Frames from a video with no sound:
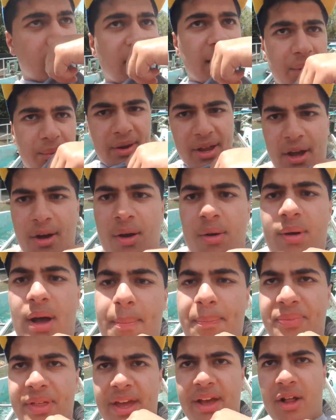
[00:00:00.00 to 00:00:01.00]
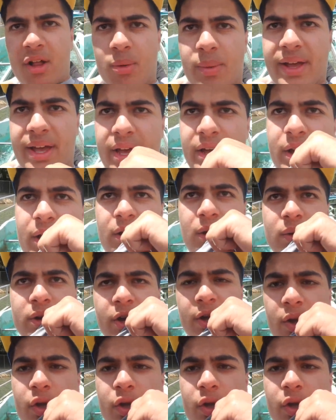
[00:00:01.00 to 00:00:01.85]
Here we go, up the hill we go.